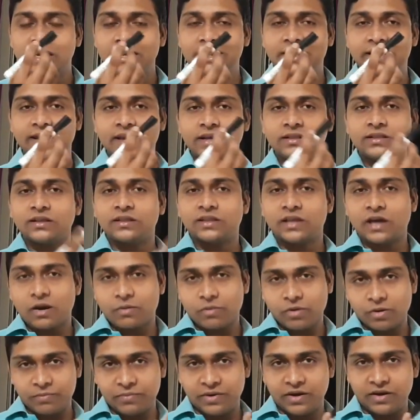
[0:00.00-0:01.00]
he take the
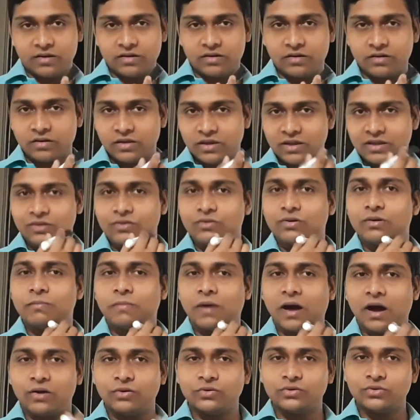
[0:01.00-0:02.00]
thermometer in your
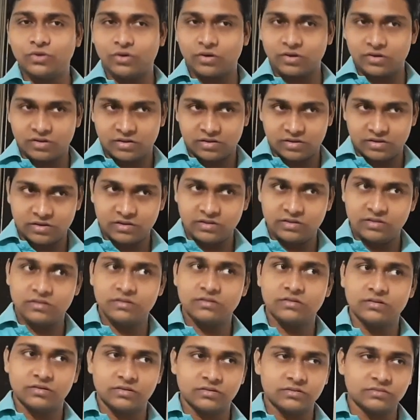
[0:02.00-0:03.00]
mouth or
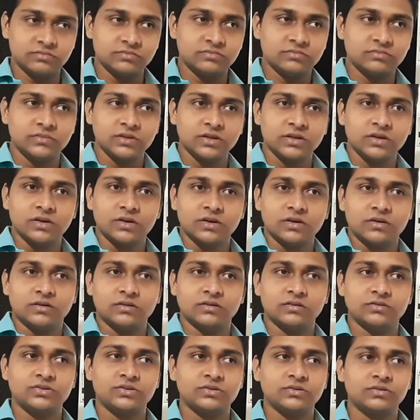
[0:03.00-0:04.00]
in the
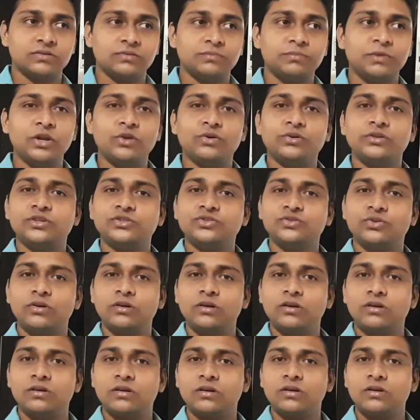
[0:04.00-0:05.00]
below the
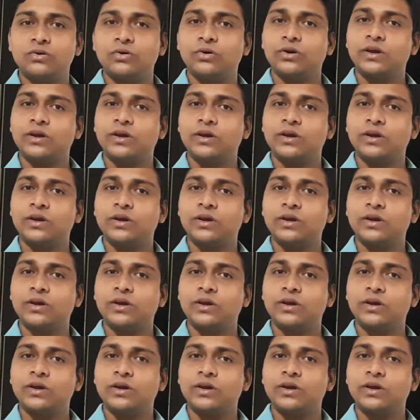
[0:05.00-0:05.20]
shoulder.